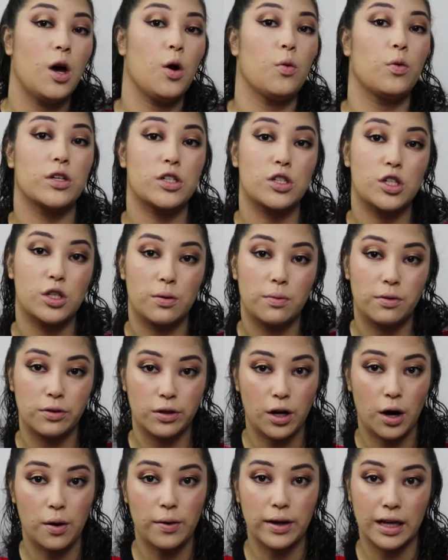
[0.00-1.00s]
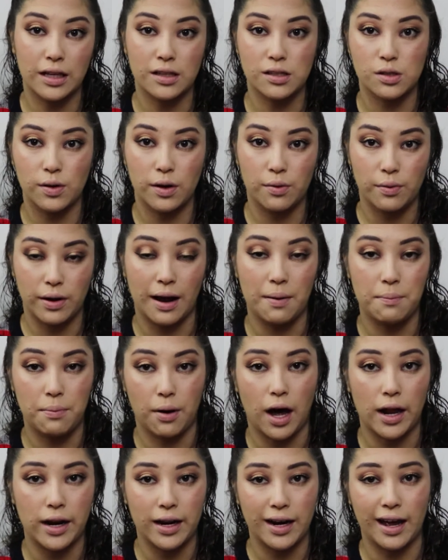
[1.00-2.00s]
which going into it when I
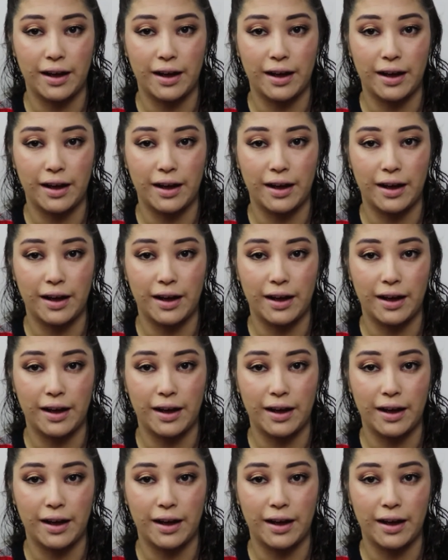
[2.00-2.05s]
bought it,